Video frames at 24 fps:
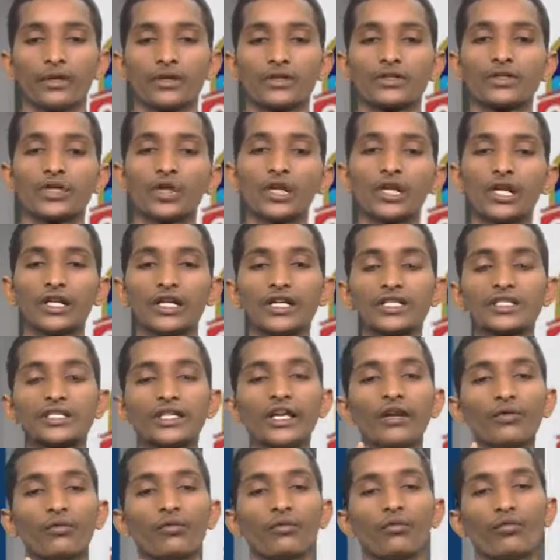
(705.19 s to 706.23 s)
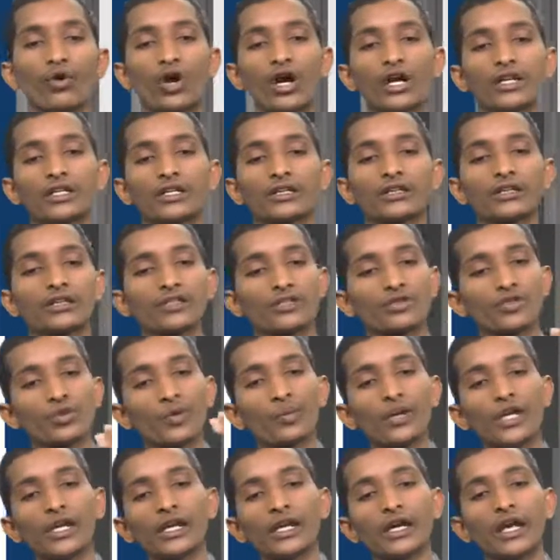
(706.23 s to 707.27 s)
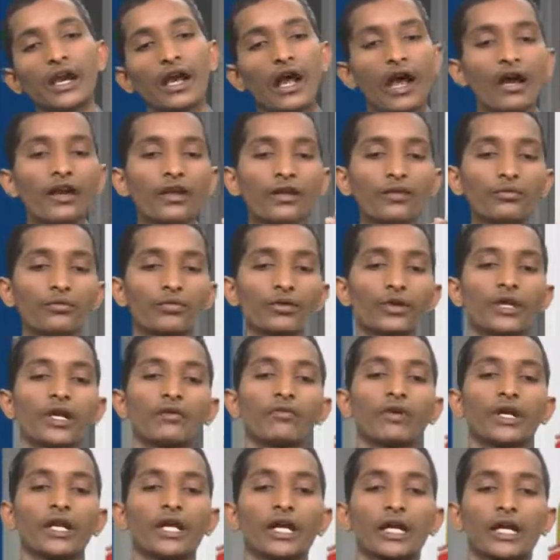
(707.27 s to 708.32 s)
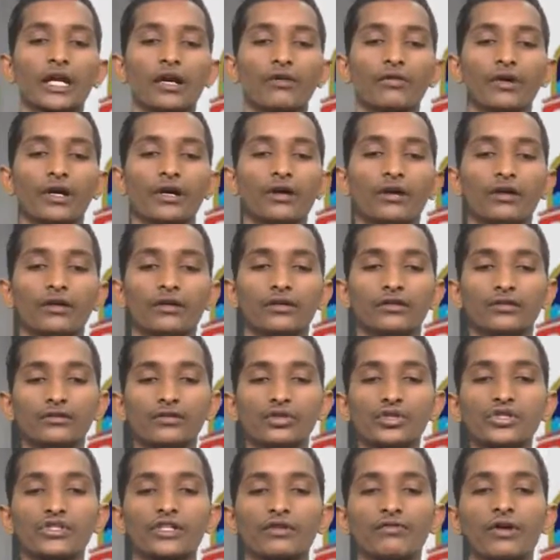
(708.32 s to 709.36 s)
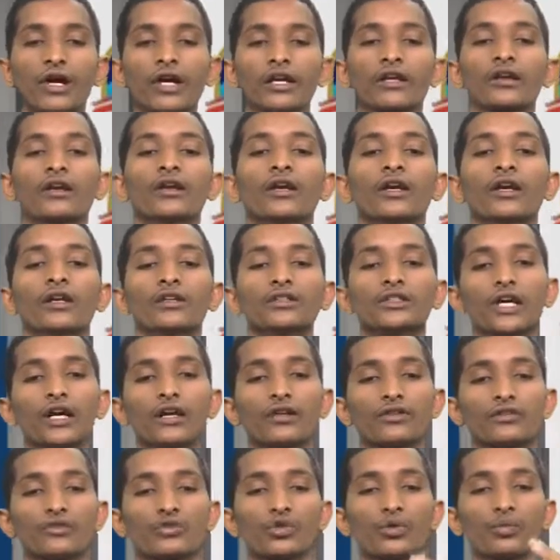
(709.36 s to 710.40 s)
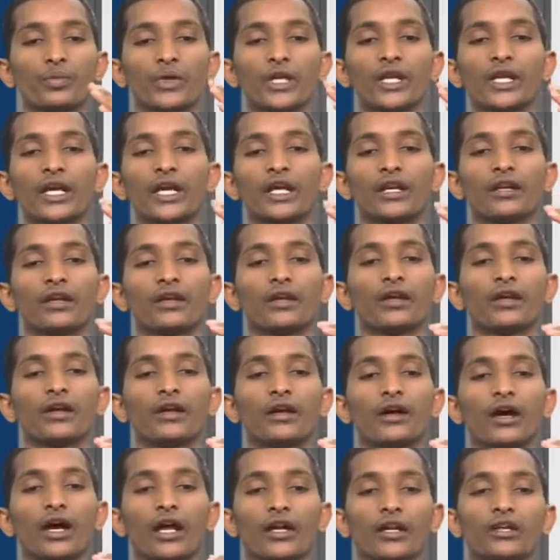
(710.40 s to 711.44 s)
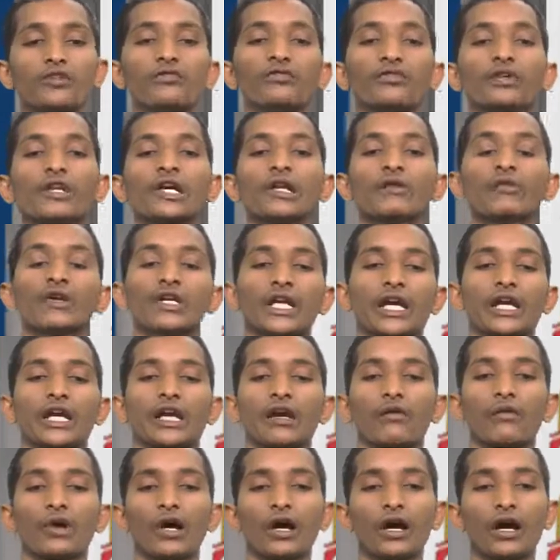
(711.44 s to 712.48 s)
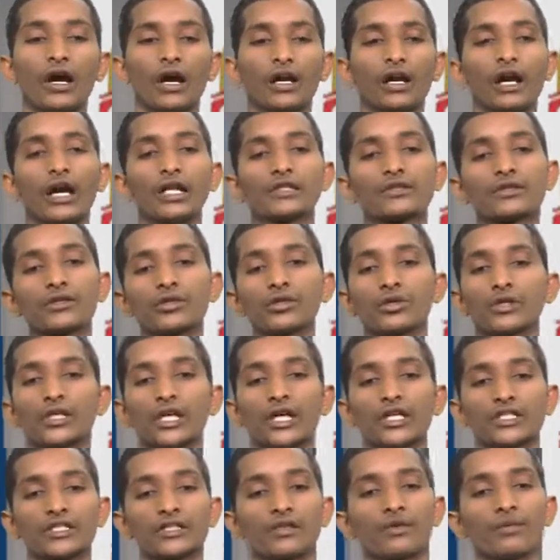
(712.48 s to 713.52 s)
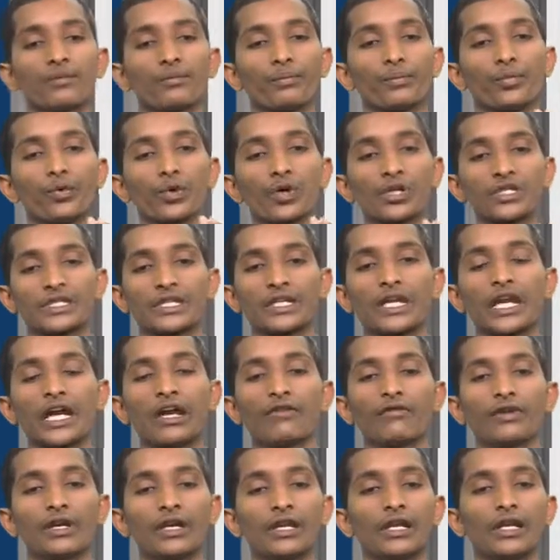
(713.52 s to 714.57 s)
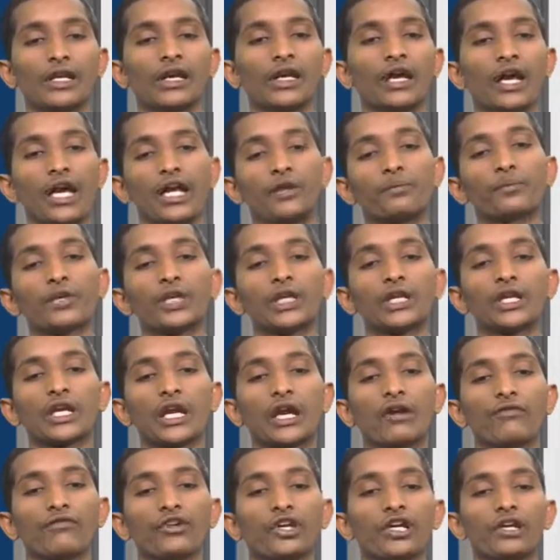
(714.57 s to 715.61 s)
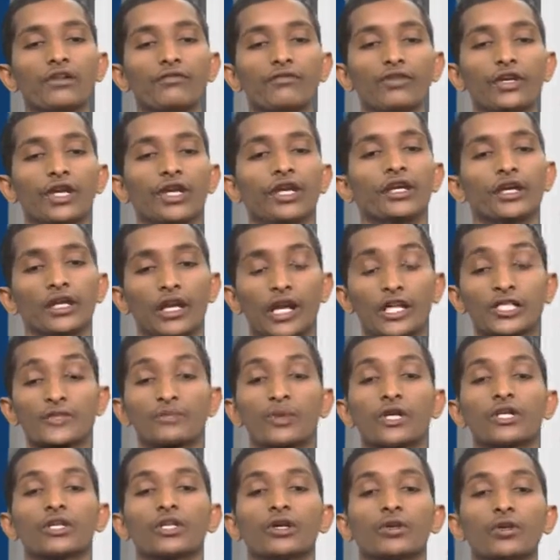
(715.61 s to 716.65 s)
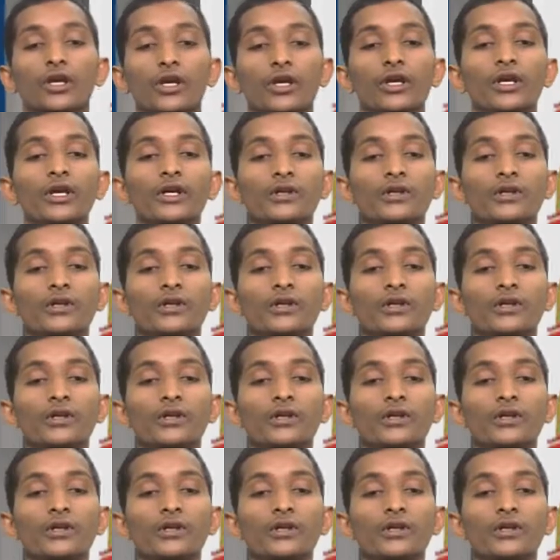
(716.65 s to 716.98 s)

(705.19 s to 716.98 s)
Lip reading: So let us see what superior and inferior vena cava does the work. The superior and inferior vena cava are also known as postcaval and precaval vein respectively.